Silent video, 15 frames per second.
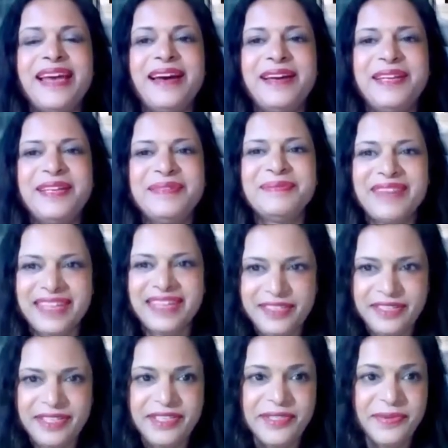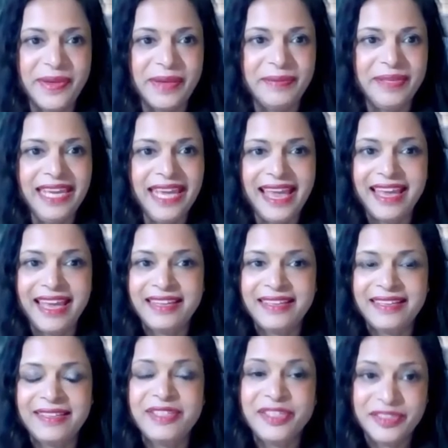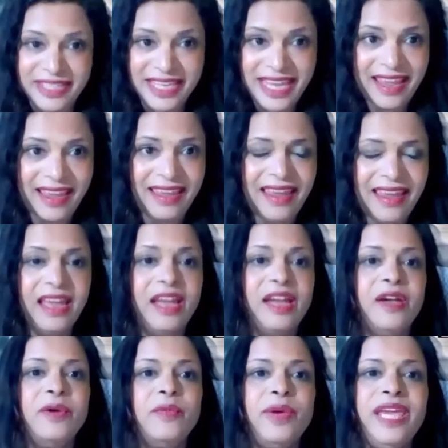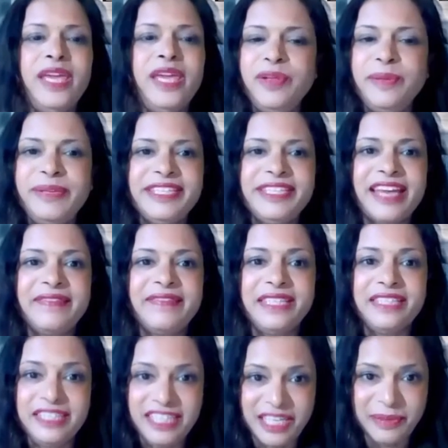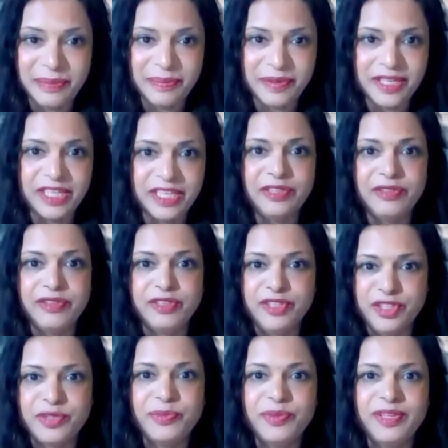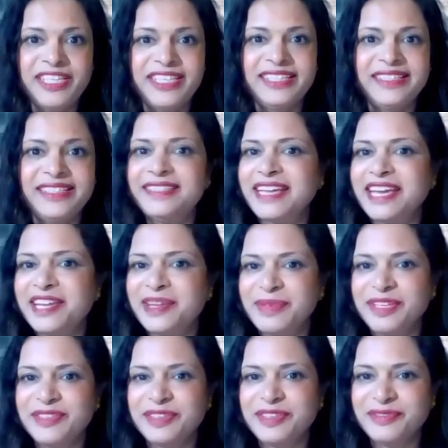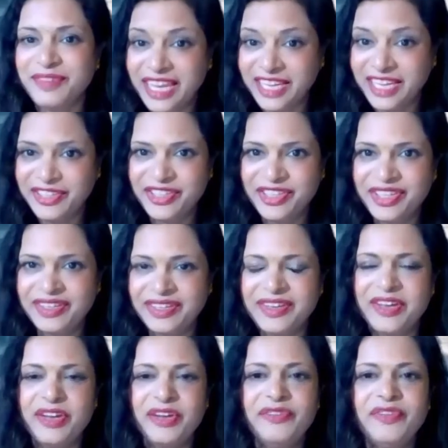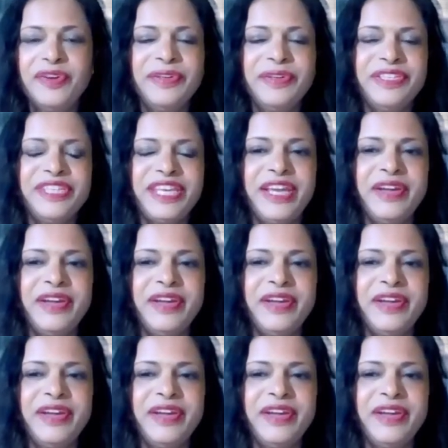I am Anjali Swami, and today we will be diving deep into the geopolitical dynamics of Asia, focusing